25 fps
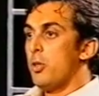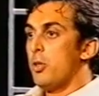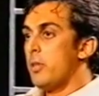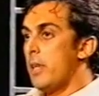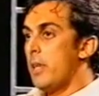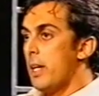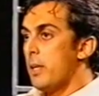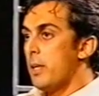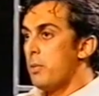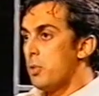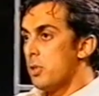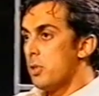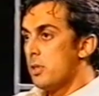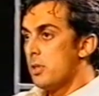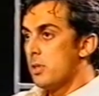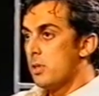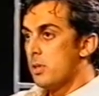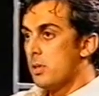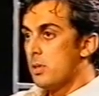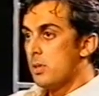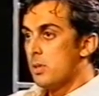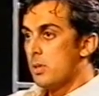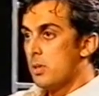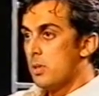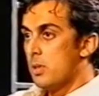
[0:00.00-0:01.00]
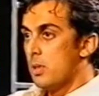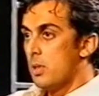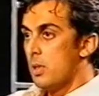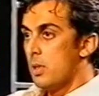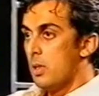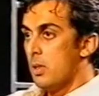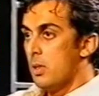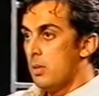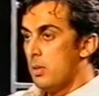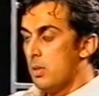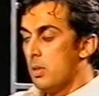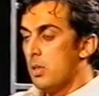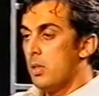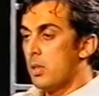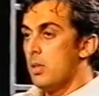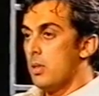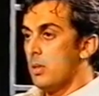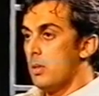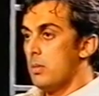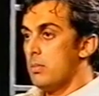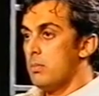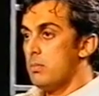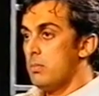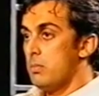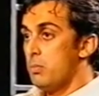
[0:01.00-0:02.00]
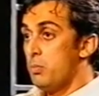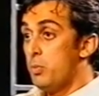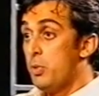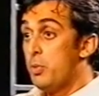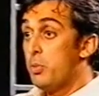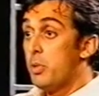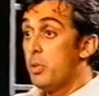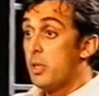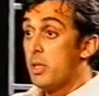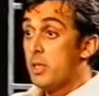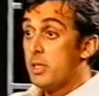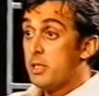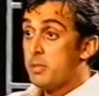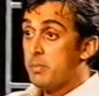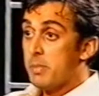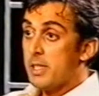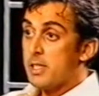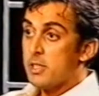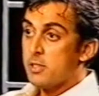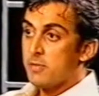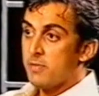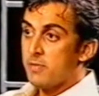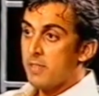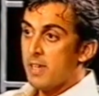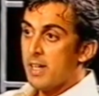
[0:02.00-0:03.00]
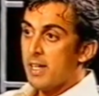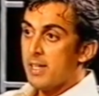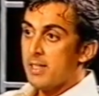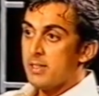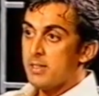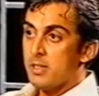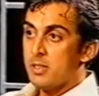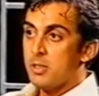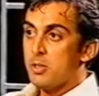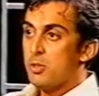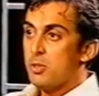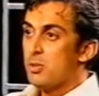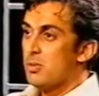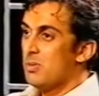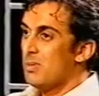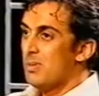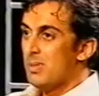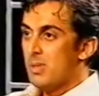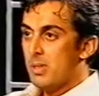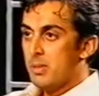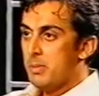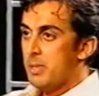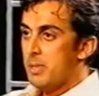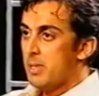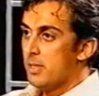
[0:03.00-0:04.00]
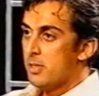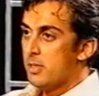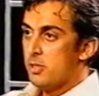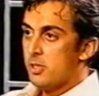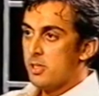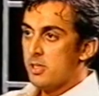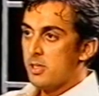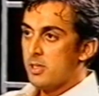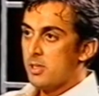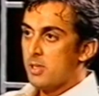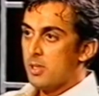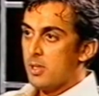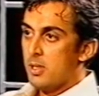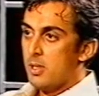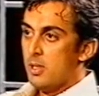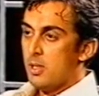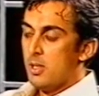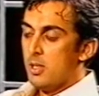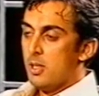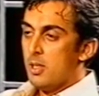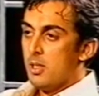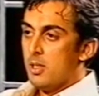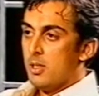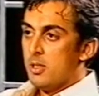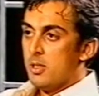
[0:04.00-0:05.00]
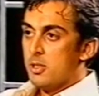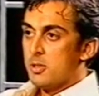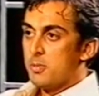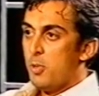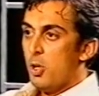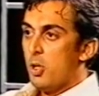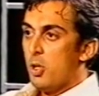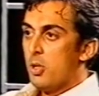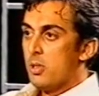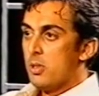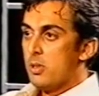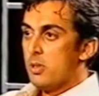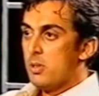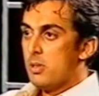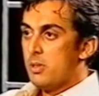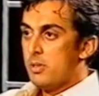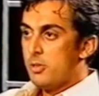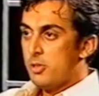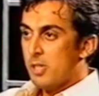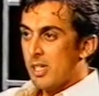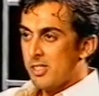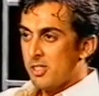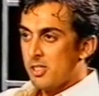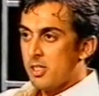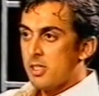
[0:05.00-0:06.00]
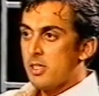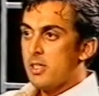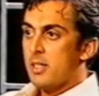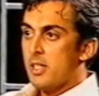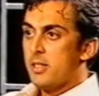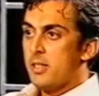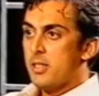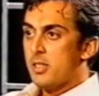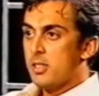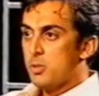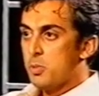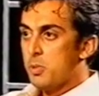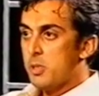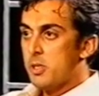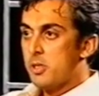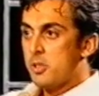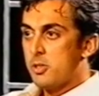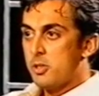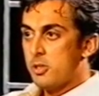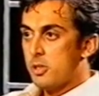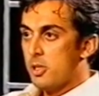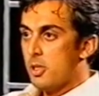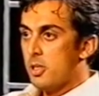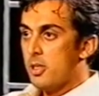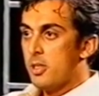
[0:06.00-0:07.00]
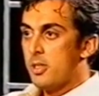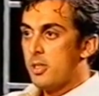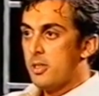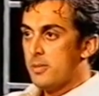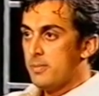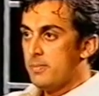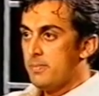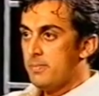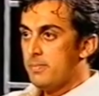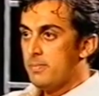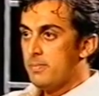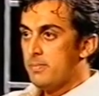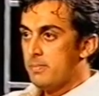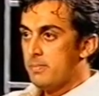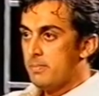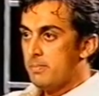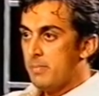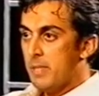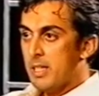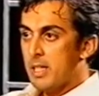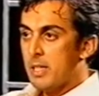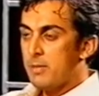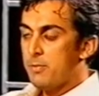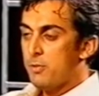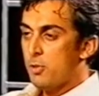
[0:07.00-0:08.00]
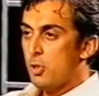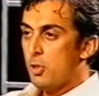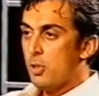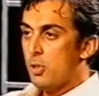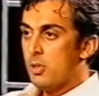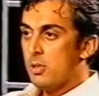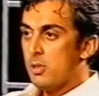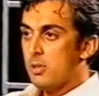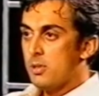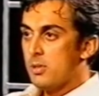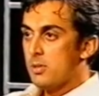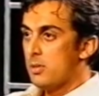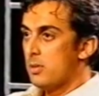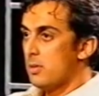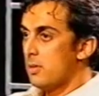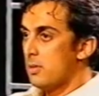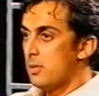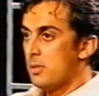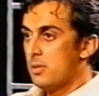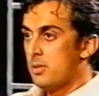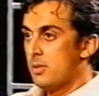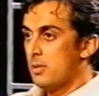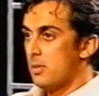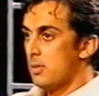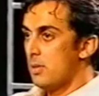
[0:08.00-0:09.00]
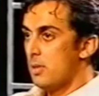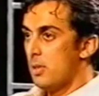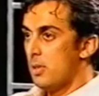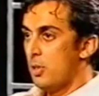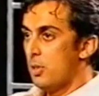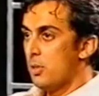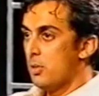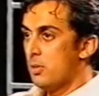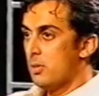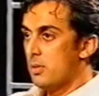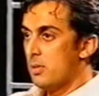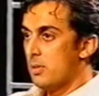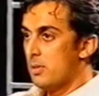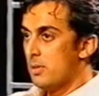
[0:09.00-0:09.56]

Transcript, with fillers: Your dad was, you know, we were his biggest fans. And, you know, I mean, it's just small gestures like this which uh, make up all, all.